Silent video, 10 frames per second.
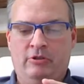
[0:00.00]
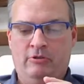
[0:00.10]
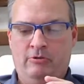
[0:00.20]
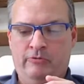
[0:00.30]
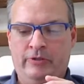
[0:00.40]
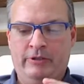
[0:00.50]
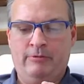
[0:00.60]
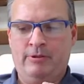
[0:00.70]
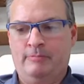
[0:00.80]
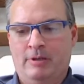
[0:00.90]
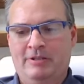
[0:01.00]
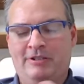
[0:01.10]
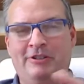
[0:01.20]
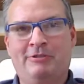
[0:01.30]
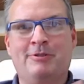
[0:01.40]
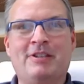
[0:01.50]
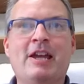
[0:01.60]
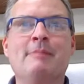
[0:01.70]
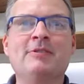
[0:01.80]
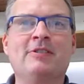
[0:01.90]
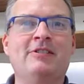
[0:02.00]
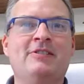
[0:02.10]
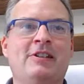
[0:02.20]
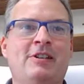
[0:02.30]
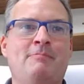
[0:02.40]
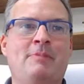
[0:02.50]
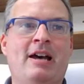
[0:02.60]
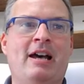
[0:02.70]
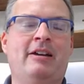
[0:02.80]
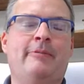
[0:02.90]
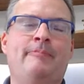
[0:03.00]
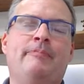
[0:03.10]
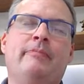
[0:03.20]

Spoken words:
So this was this was Amazon sending back,